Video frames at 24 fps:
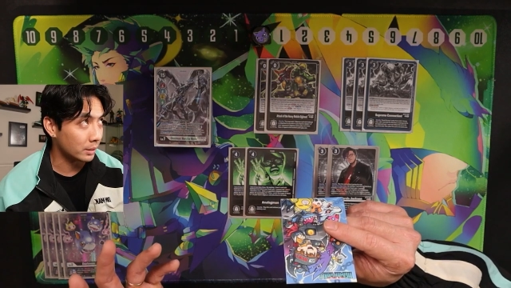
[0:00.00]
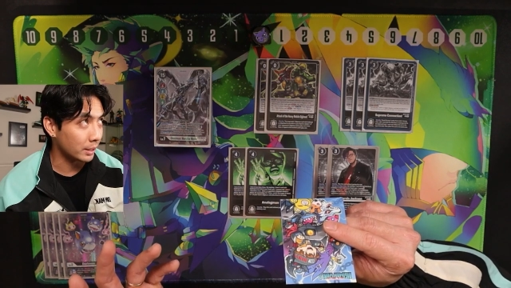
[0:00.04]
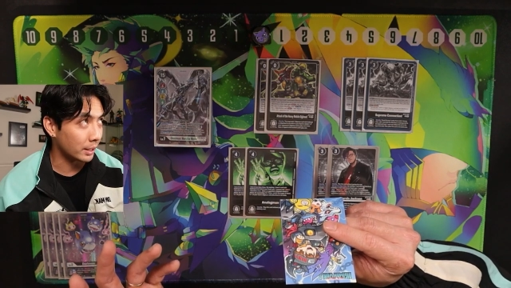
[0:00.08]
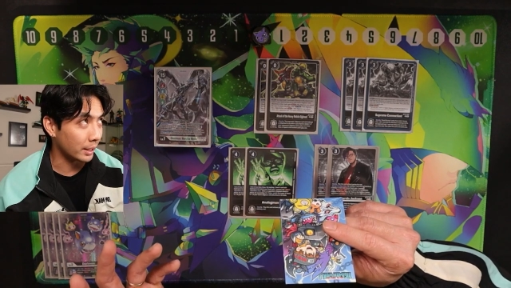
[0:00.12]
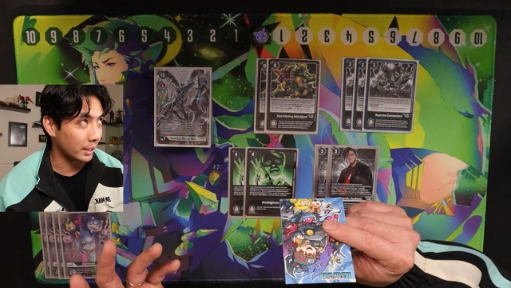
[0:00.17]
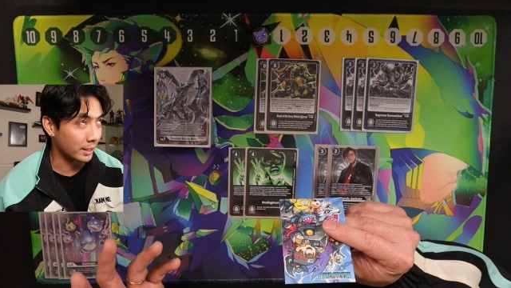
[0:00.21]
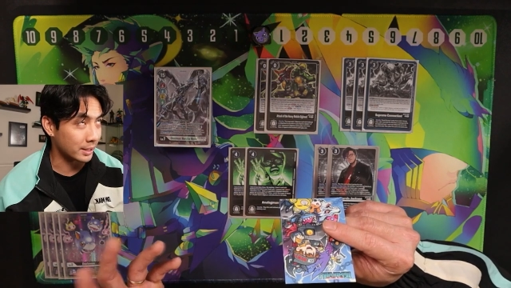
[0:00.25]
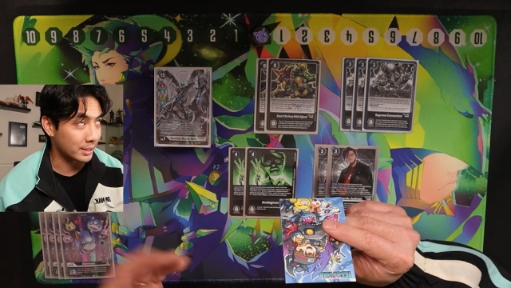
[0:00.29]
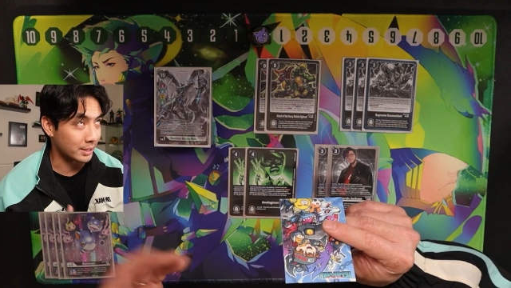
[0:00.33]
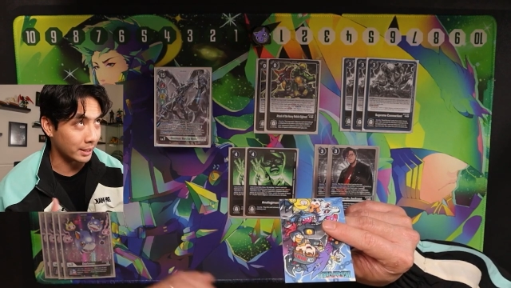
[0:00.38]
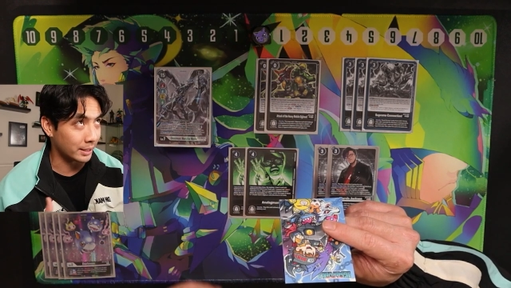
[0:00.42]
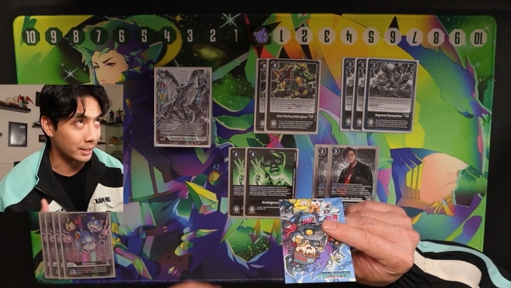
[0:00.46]

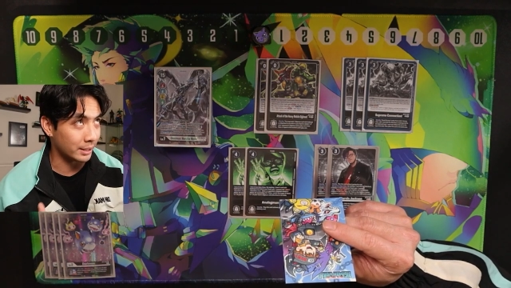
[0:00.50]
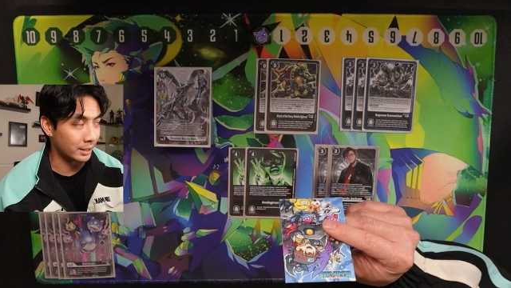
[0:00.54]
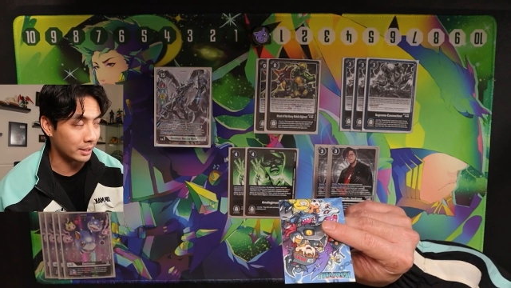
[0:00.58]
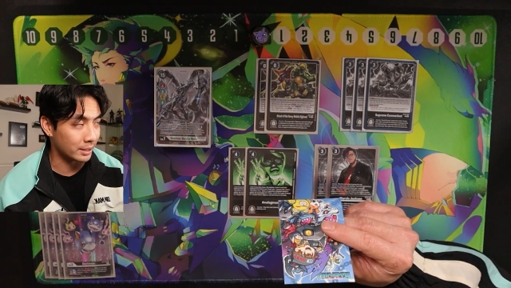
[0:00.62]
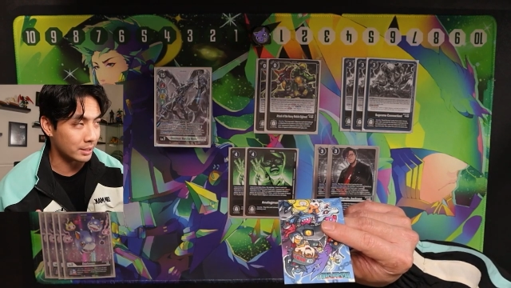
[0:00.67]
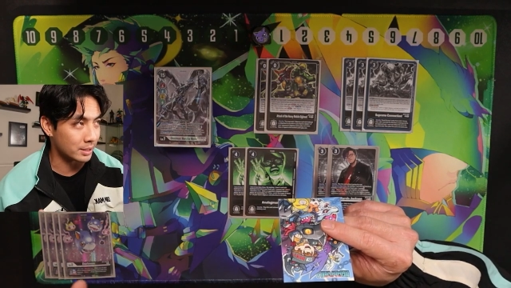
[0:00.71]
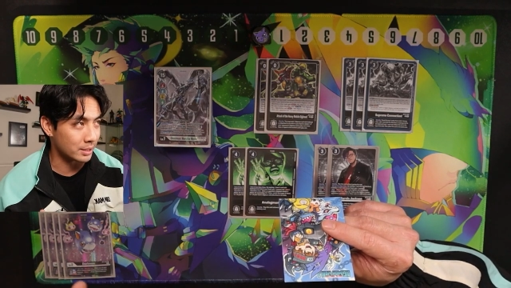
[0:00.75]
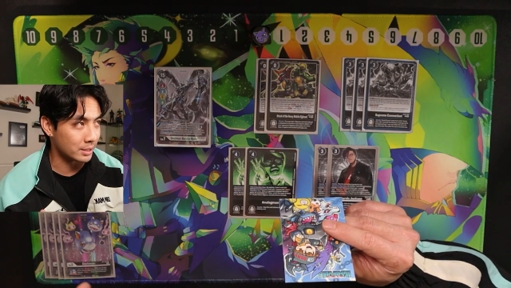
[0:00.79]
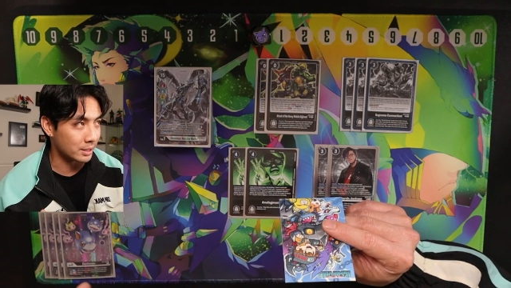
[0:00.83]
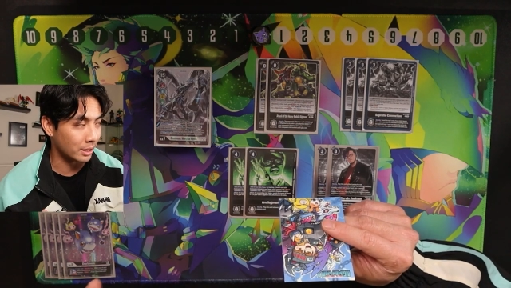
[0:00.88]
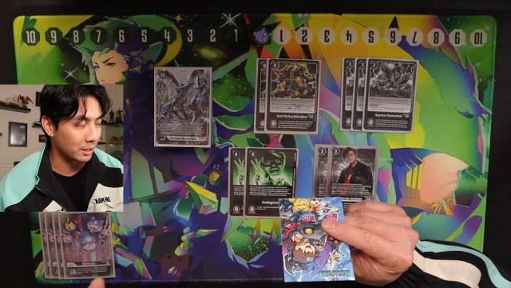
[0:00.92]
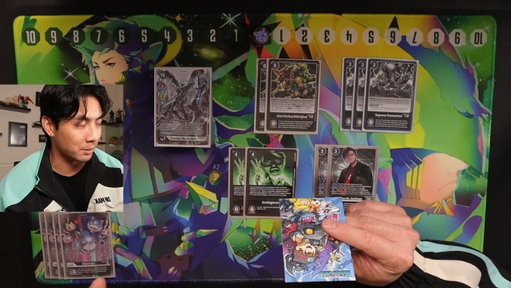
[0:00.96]
because I needed
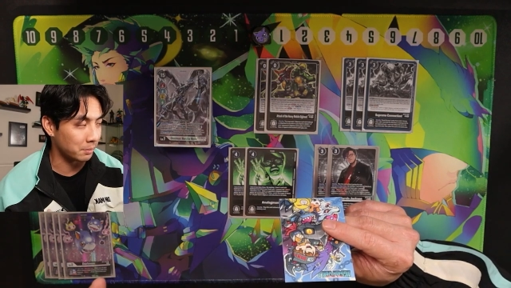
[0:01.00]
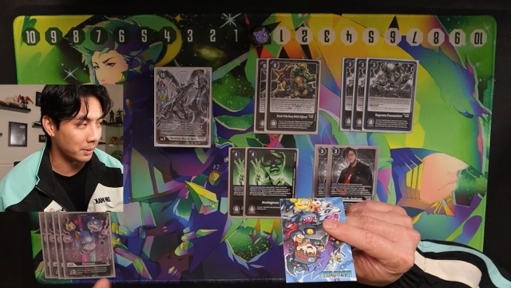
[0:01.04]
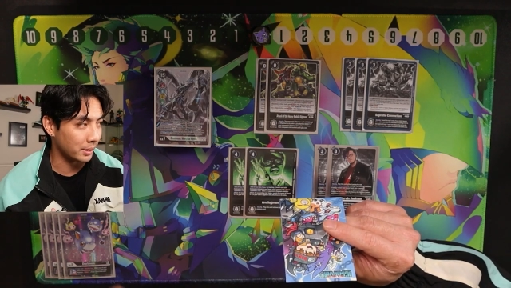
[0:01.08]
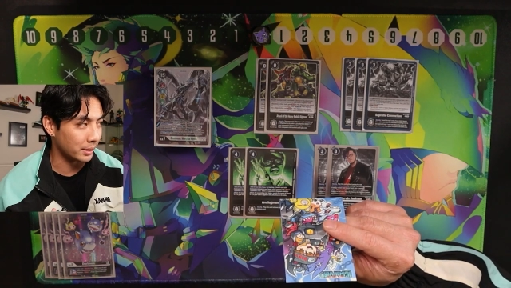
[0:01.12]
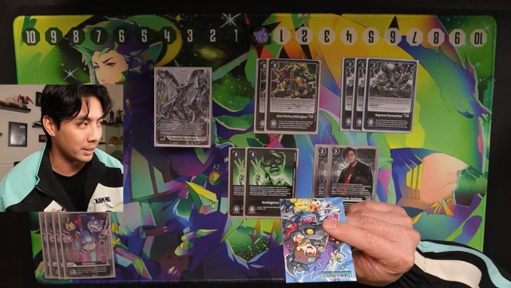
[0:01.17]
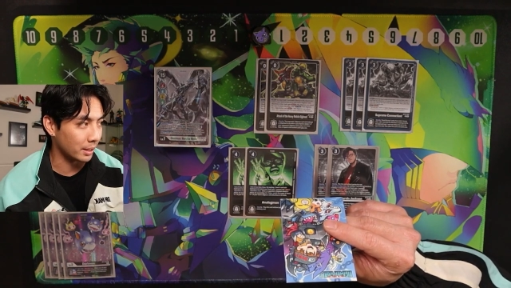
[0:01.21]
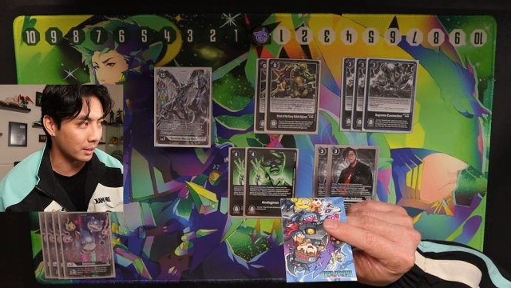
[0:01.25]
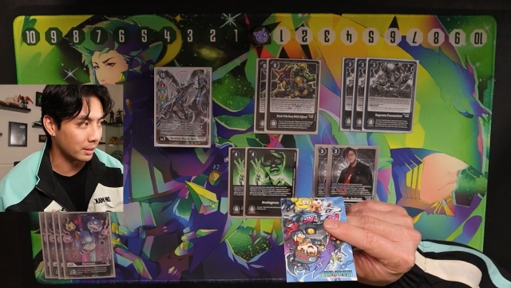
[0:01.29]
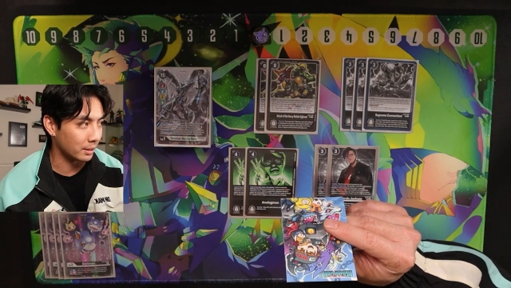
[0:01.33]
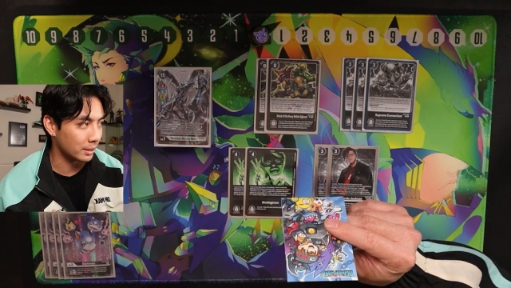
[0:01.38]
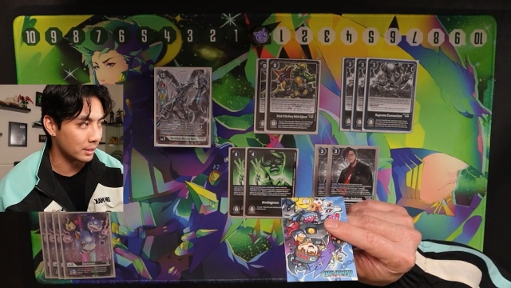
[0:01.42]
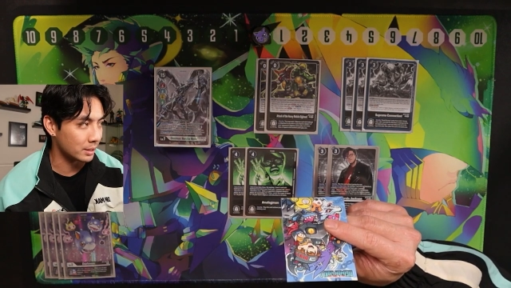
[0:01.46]
to send in my
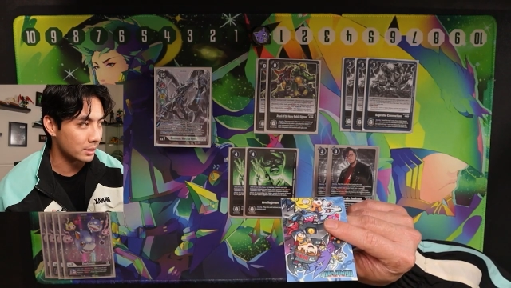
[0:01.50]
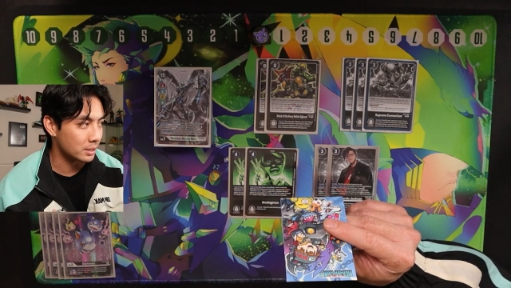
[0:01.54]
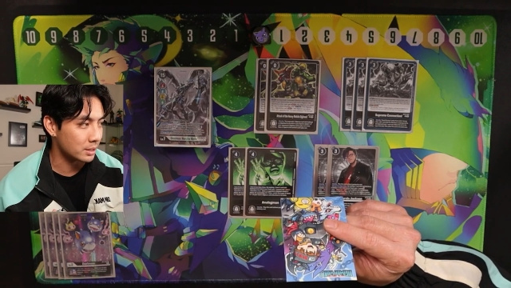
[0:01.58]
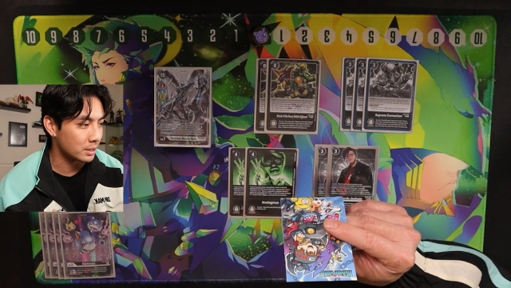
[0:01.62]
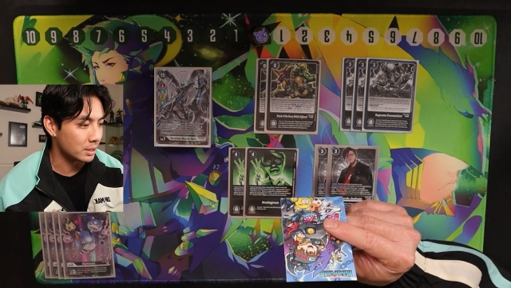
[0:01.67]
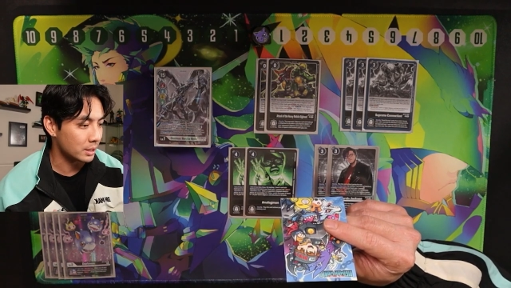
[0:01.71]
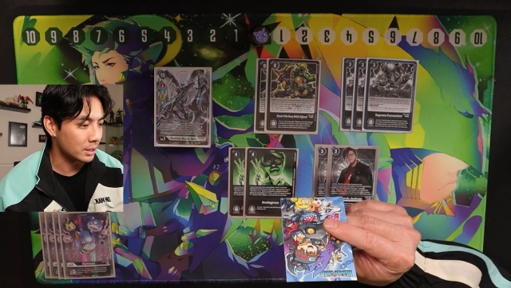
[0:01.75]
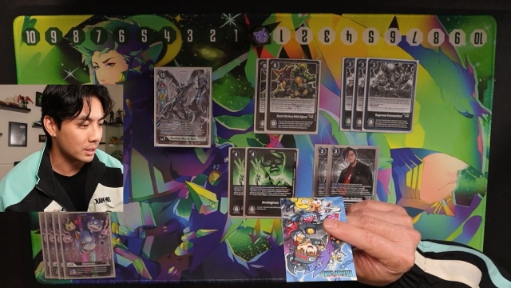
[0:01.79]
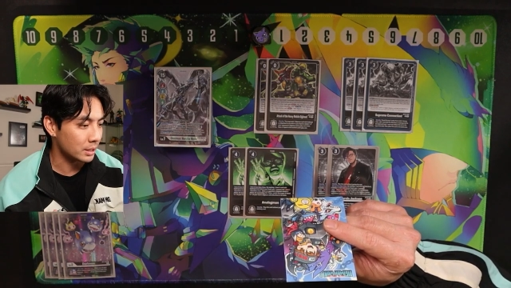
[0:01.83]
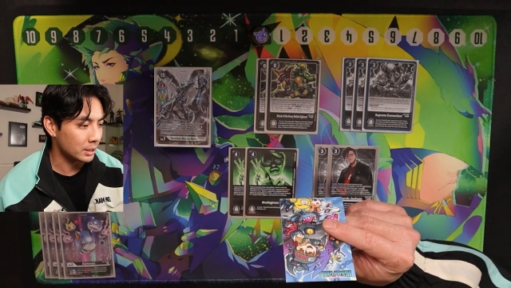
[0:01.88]
deck list,